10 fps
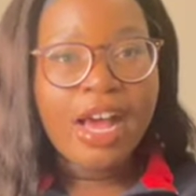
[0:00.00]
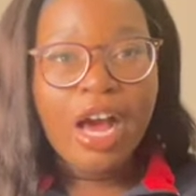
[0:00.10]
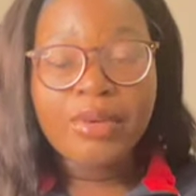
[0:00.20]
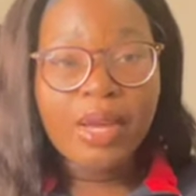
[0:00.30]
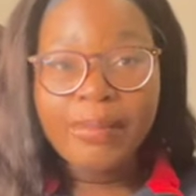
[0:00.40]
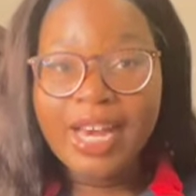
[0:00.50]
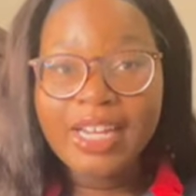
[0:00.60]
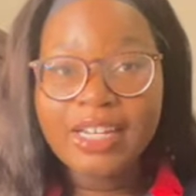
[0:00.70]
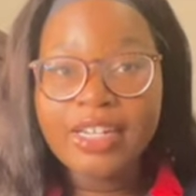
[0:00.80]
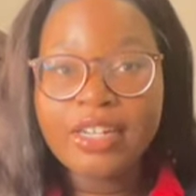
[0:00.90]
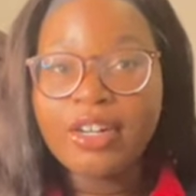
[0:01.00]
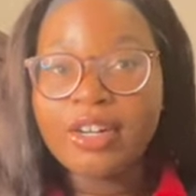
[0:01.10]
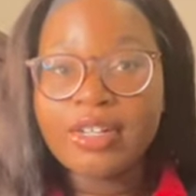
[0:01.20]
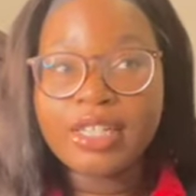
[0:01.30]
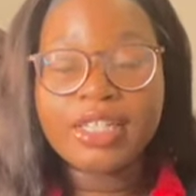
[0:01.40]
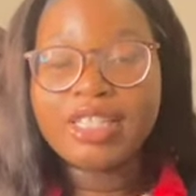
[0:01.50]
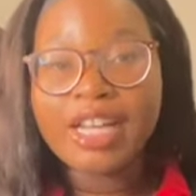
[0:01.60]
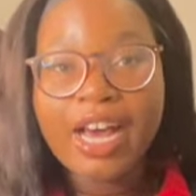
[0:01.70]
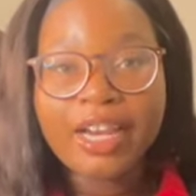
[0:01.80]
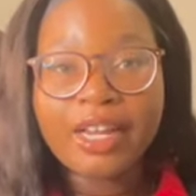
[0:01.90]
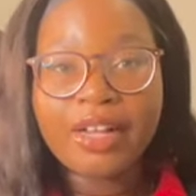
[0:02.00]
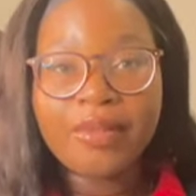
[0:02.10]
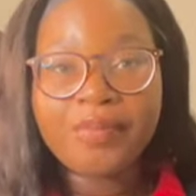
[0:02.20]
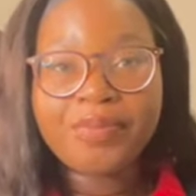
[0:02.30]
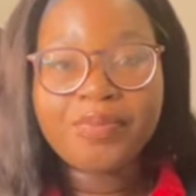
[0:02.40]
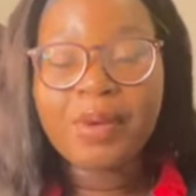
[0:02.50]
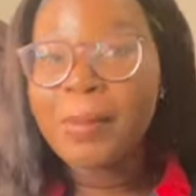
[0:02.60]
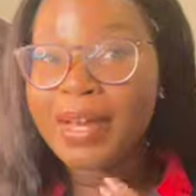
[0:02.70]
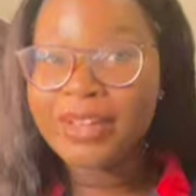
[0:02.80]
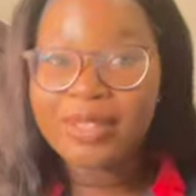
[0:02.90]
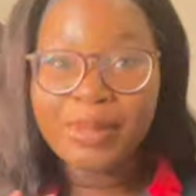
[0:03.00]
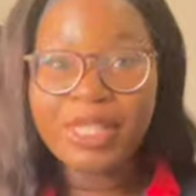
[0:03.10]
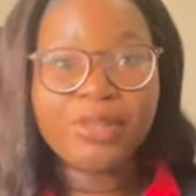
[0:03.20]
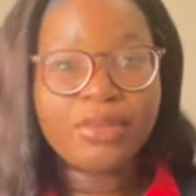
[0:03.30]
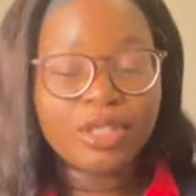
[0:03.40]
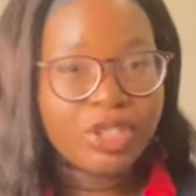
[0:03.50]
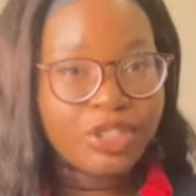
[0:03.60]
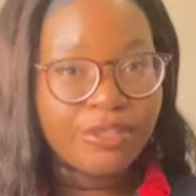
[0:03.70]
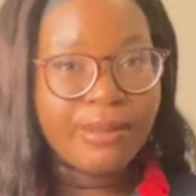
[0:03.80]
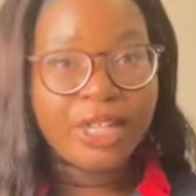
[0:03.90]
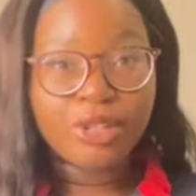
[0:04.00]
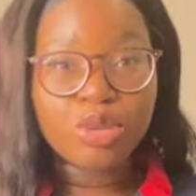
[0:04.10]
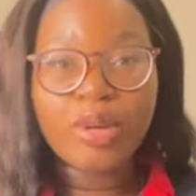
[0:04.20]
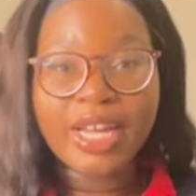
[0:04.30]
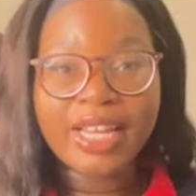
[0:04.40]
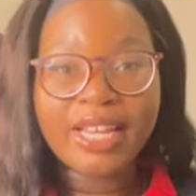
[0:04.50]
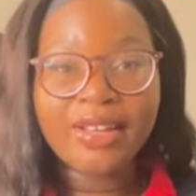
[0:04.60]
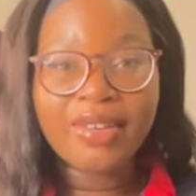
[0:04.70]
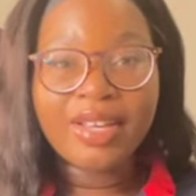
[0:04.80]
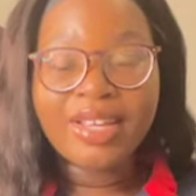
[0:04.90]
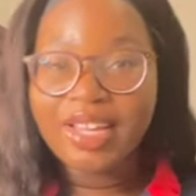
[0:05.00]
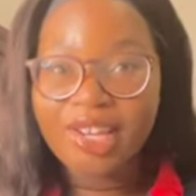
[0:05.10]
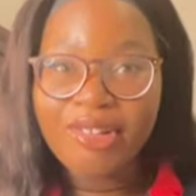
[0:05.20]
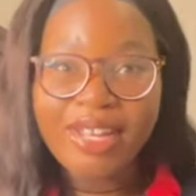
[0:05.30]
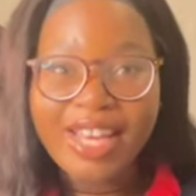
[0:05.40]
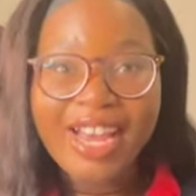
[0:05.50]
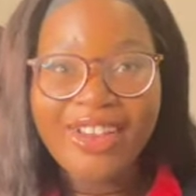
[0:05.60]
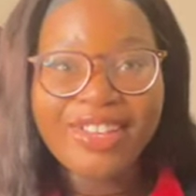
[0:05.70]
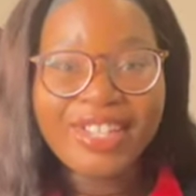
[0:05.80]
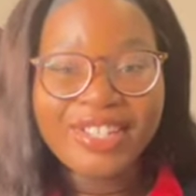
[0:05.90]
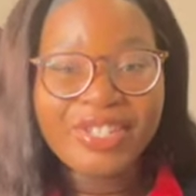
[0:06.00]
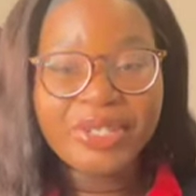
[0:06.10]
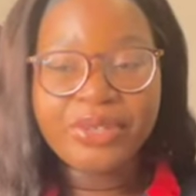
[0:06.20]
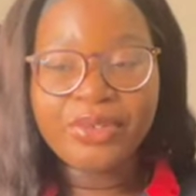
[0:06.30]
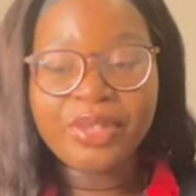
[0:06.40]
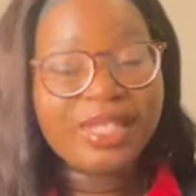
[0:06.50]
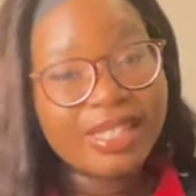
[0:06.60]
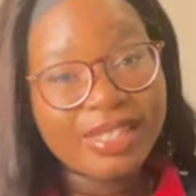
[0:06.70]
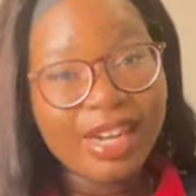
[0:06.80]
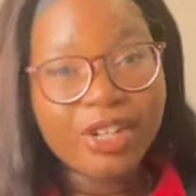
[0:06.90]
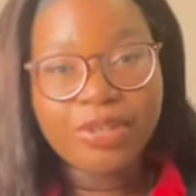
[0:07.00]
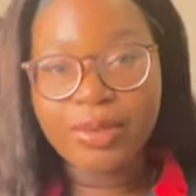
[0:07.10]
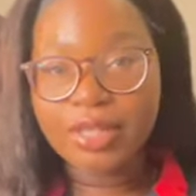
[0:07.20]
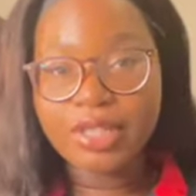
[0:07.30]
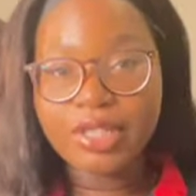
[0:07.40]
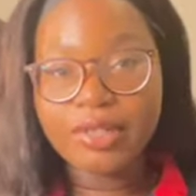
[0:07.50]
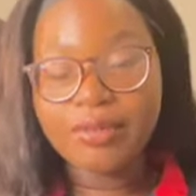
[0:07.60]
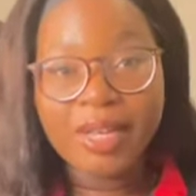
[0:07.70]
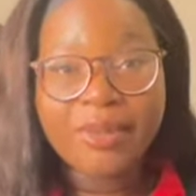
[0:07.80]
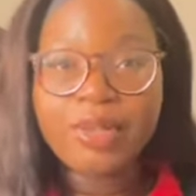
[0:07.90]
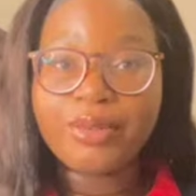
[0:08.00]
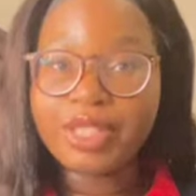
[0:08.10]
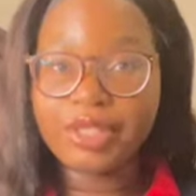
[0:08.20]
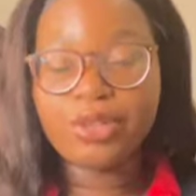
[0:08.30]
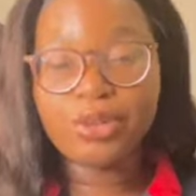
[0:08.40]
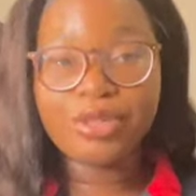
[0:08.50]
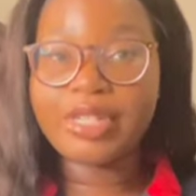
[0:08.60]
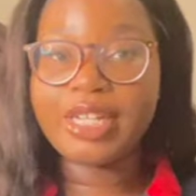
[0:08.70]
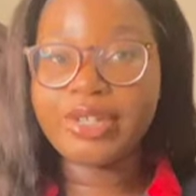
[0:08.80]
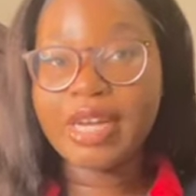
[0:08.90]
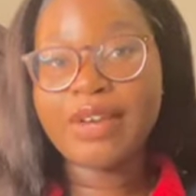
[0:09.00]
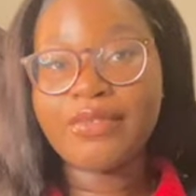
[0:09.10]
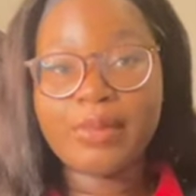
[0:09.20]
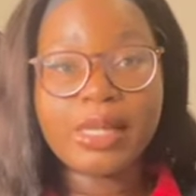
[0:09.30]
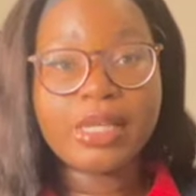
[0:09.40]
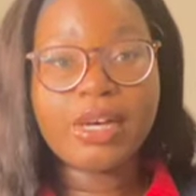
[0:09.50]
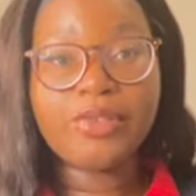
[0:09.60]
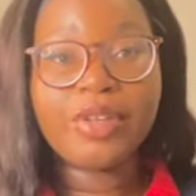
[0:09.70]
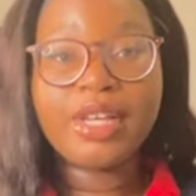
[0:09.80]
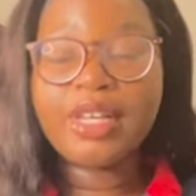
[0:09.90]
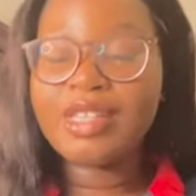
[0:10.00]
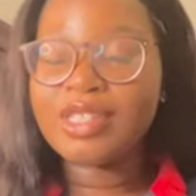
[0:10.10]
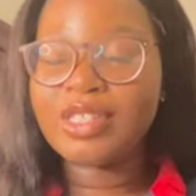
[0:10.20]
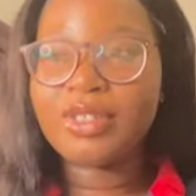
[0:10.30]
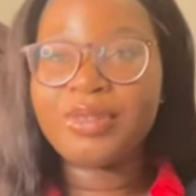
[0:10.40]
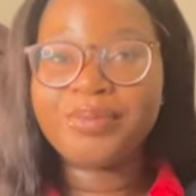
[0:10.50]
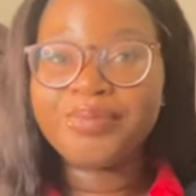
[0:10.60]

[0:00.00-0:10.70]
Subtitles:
I'm not mad at it at all. It just kind of propels me to want to do better, so I can, you know, get out and do things that I do want to do and be able to reach the goals that I do have for myself. So